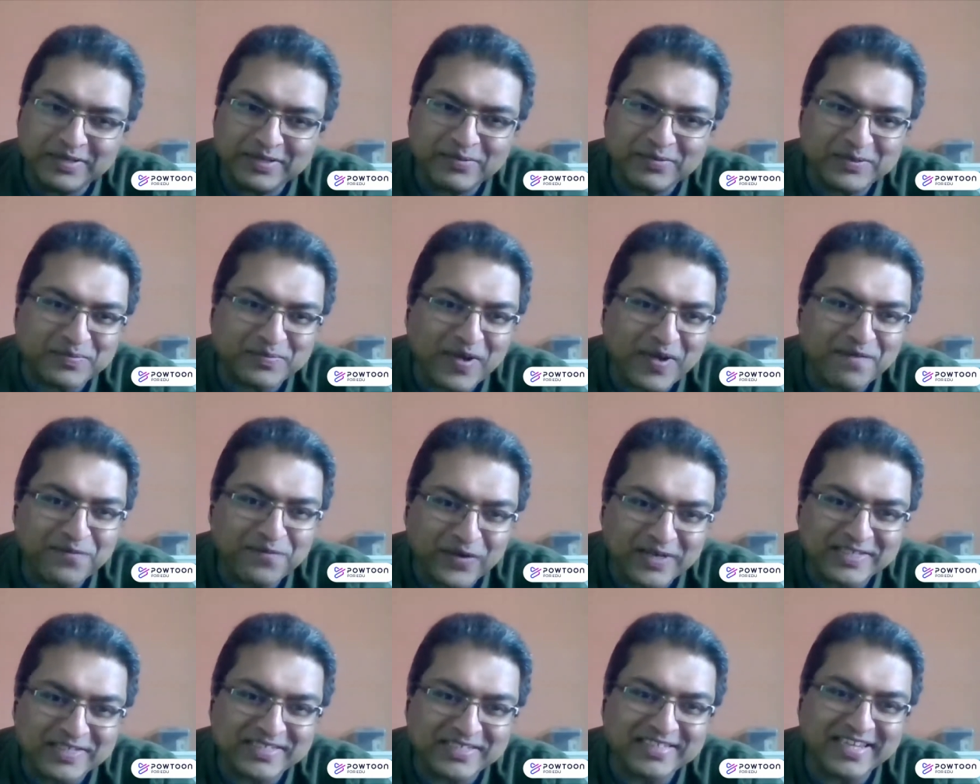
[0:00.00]
It was my
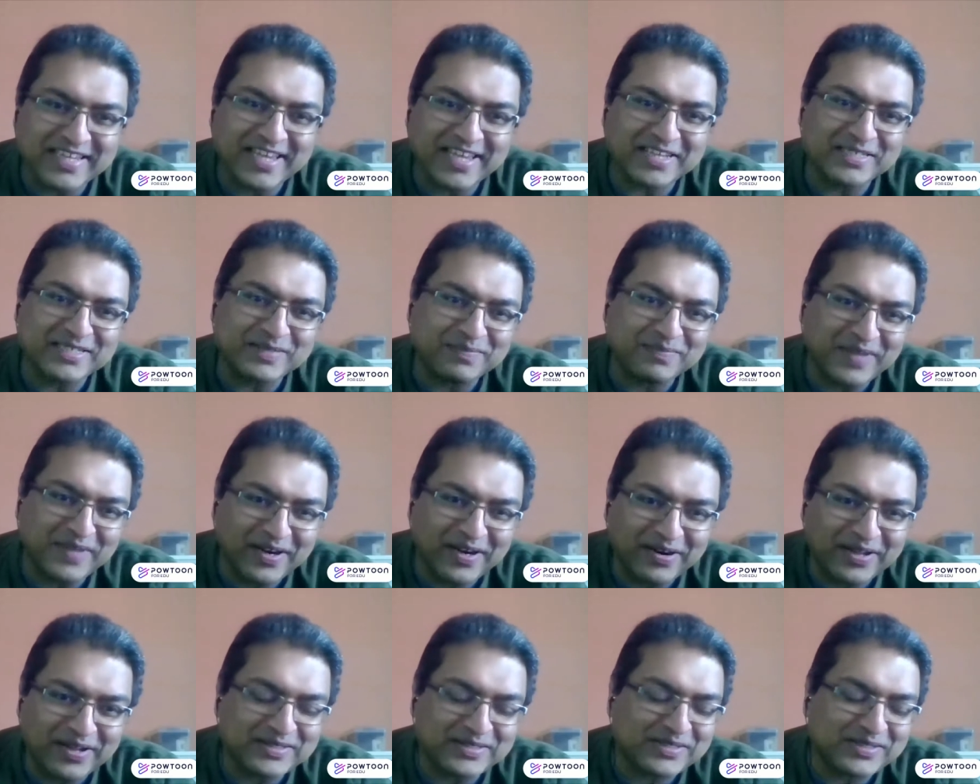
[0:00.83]
first
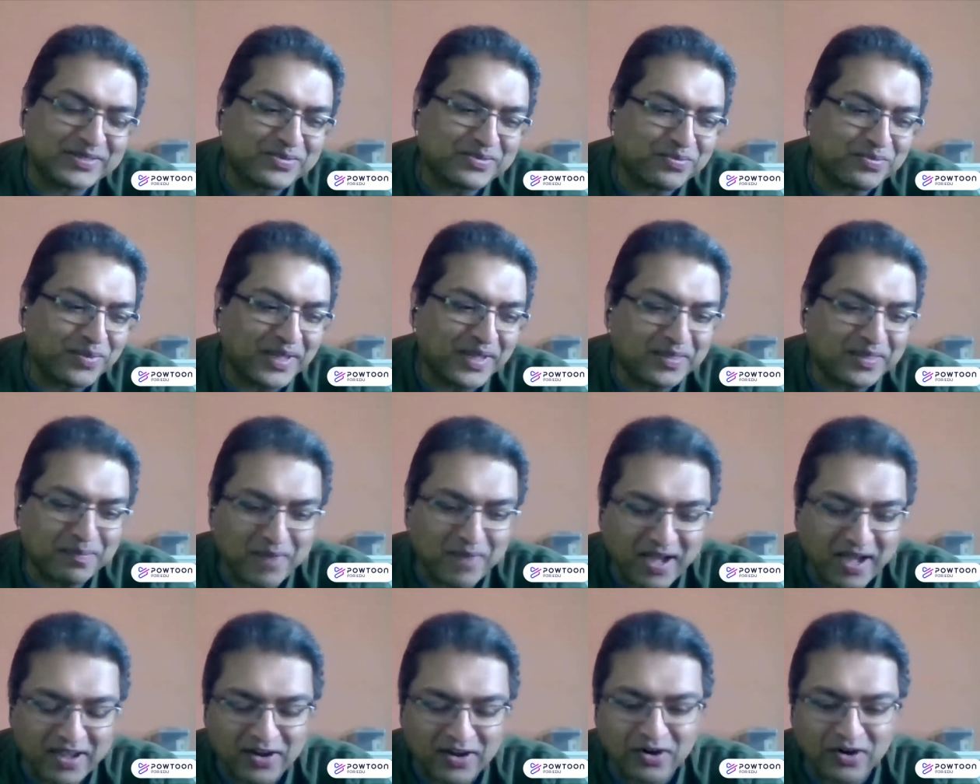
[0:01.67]
experience with
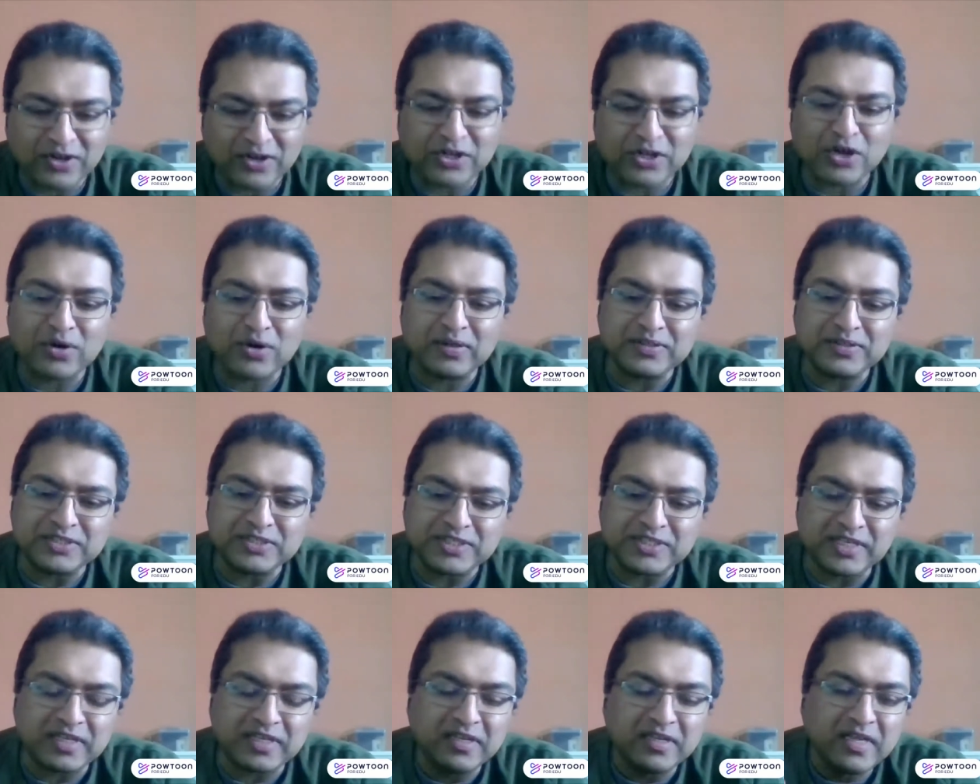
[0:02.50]
Maya
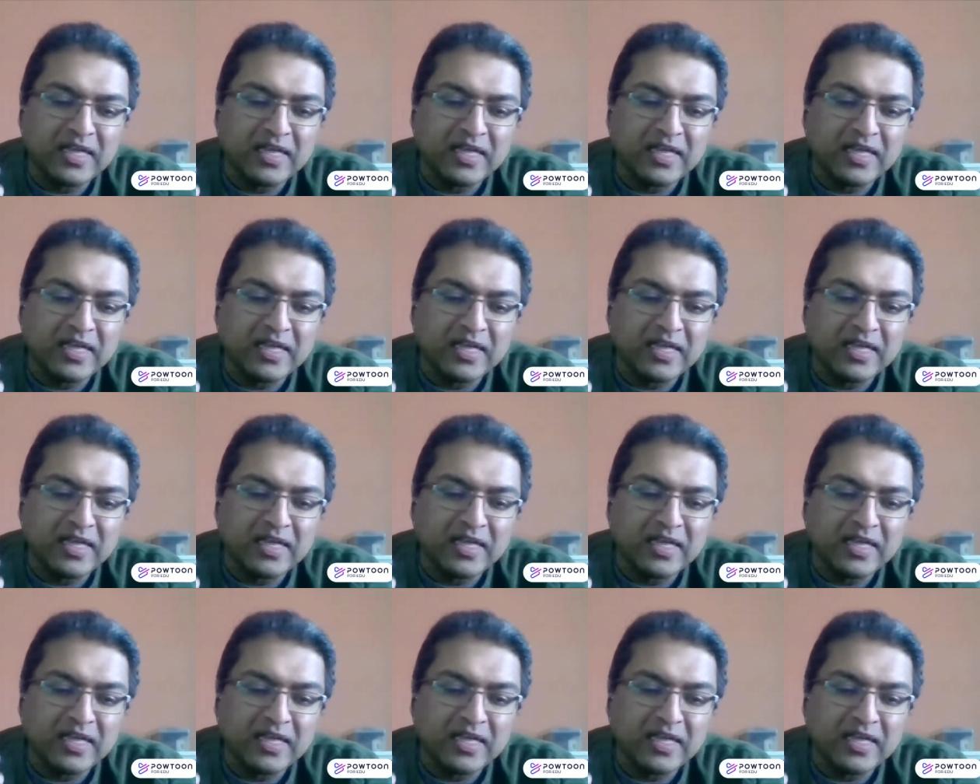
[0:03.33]
archaeology,